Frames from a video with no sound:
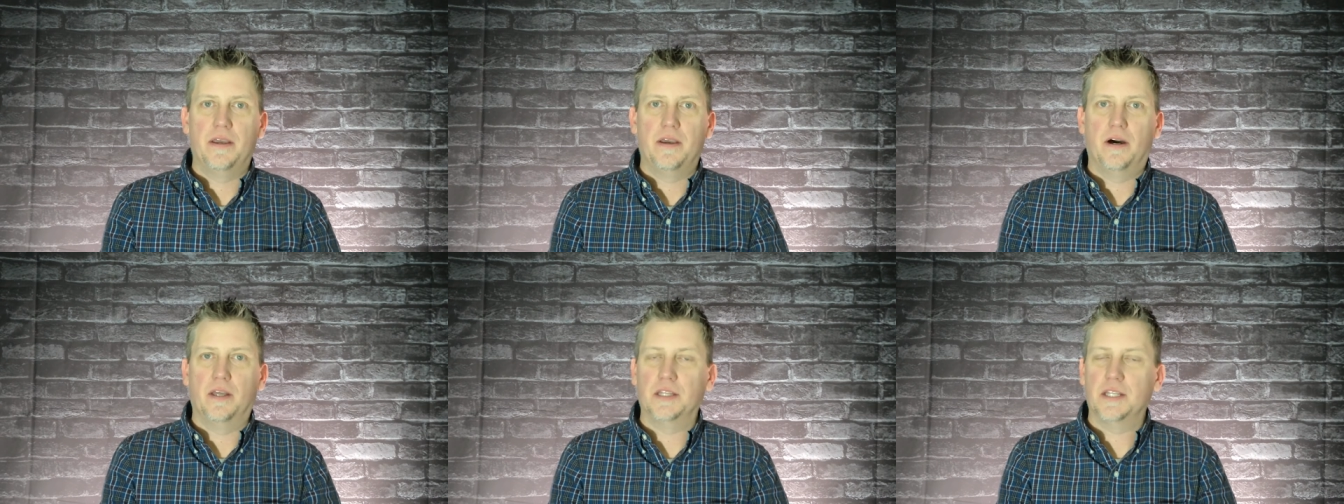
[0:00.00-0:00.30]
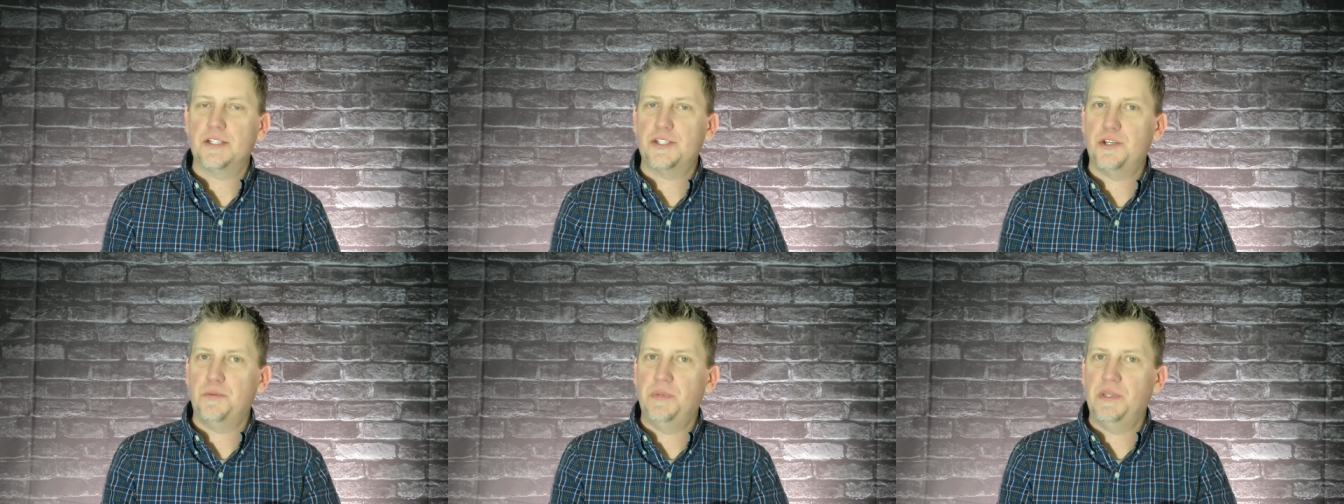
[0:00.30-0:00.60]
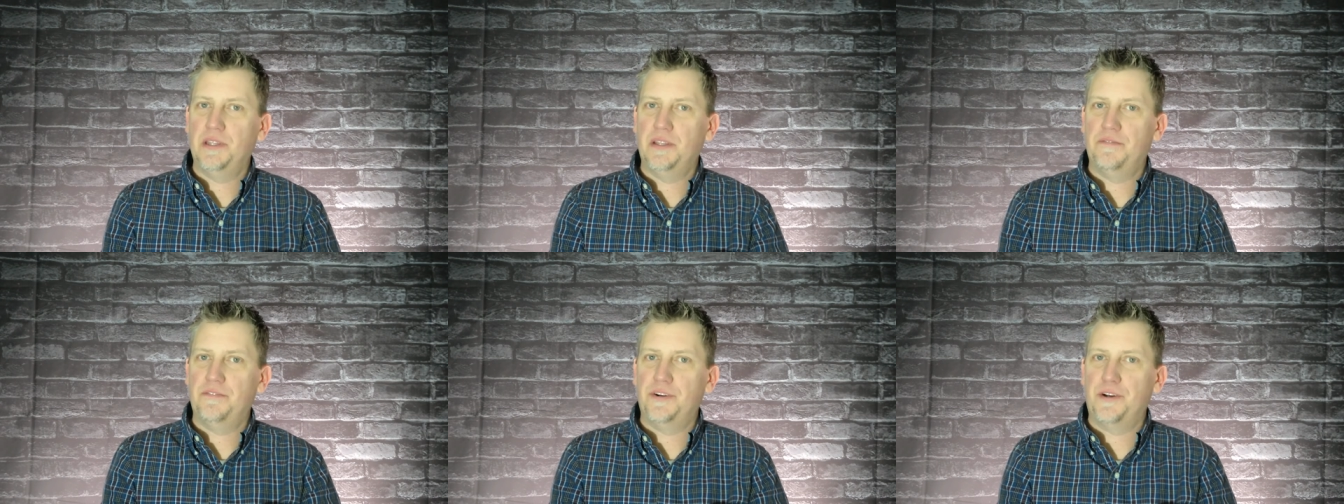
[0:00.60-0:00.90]
Unless you've
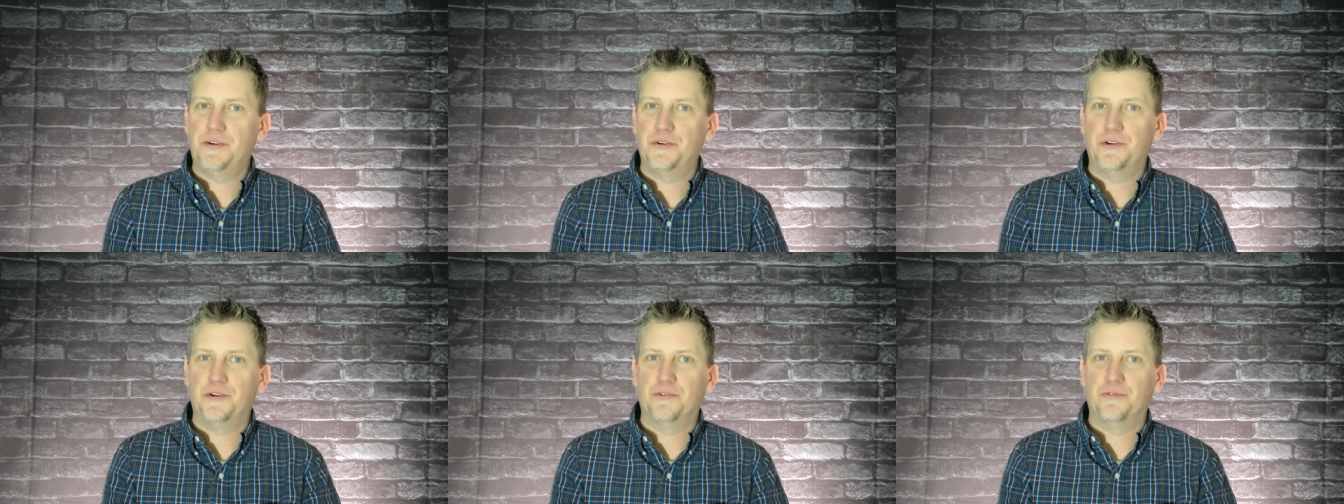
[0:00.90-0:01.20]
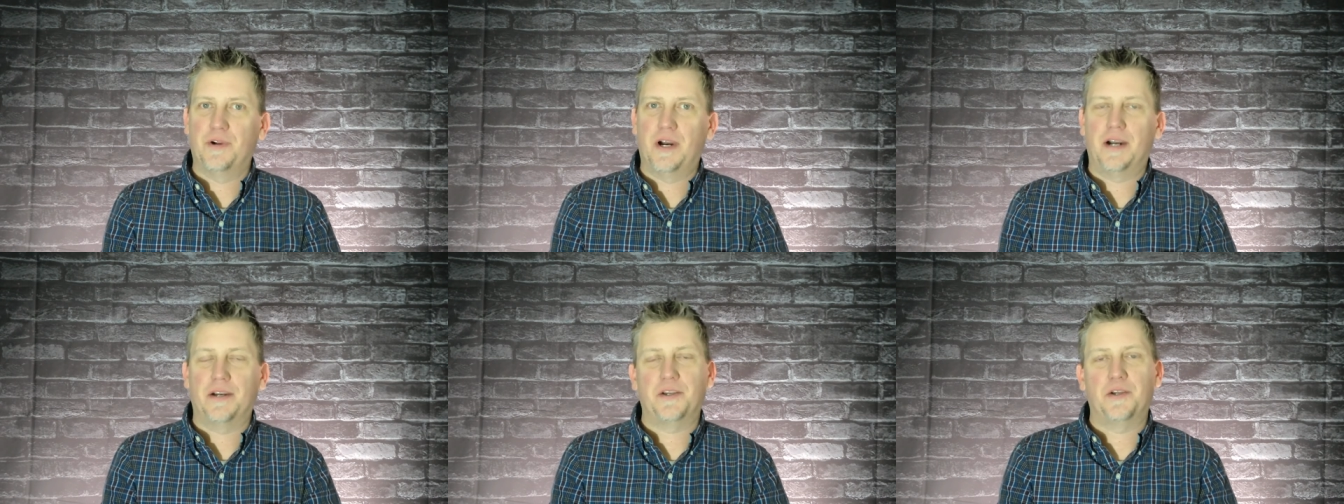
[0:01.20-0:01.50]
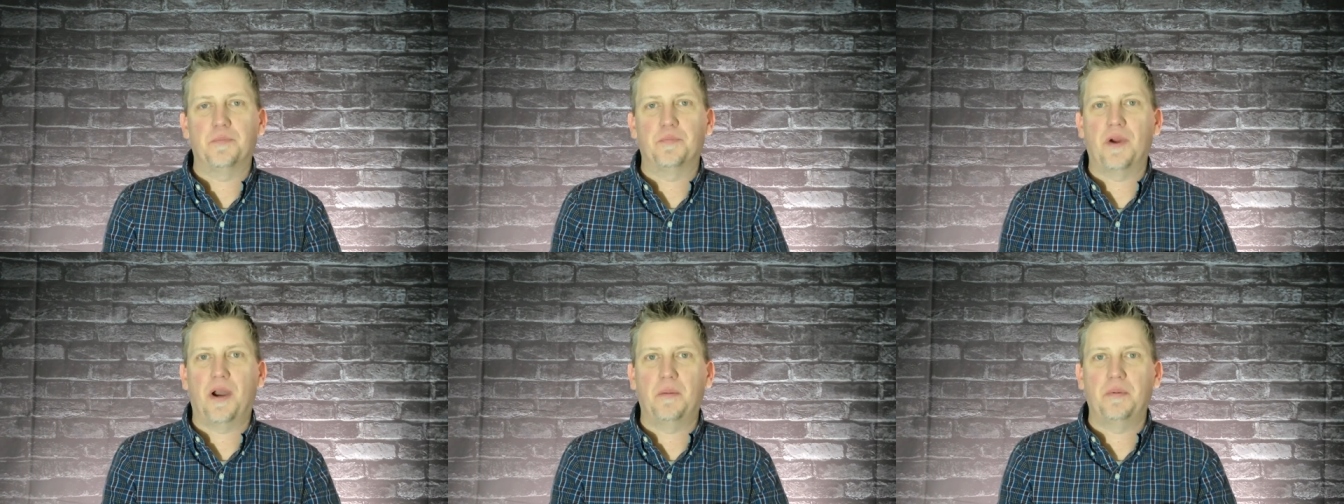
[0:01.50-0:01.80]
been living under a rock,
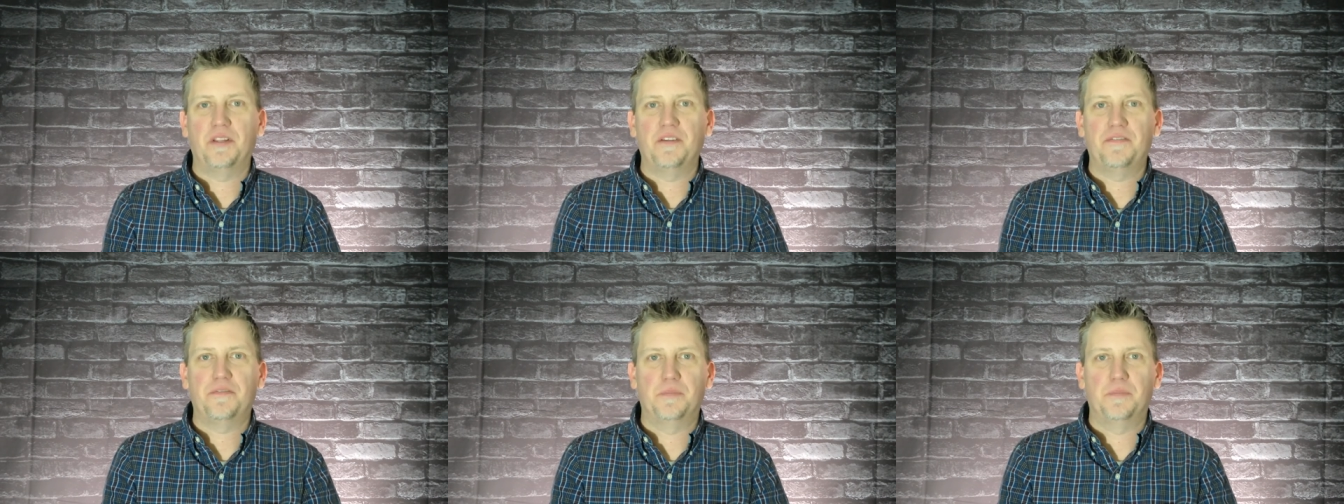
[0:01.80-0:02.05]
you're probably